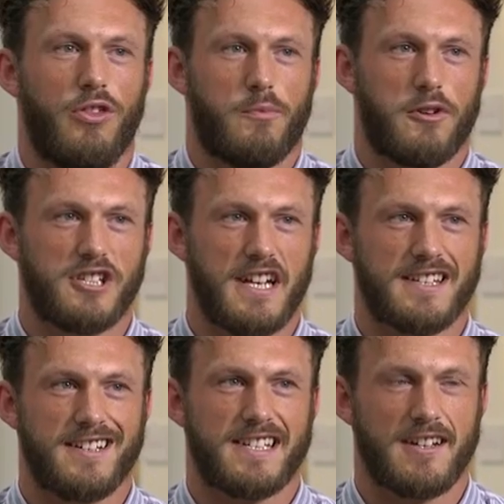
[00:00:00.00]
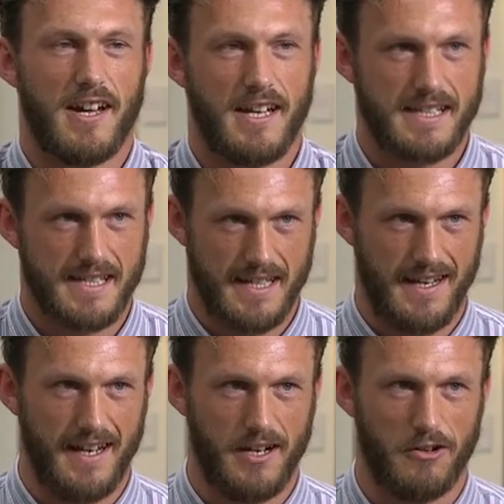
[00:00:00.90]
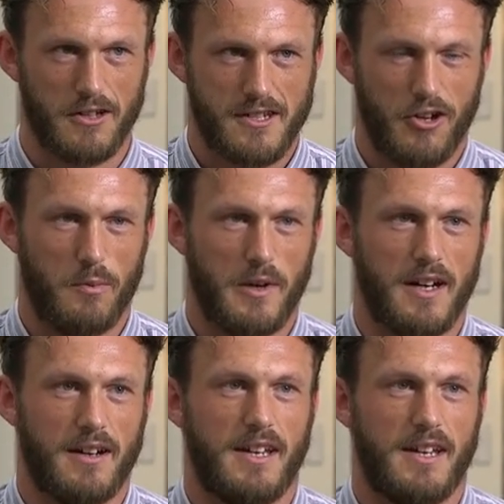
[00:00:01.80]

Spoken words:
The project I started in October,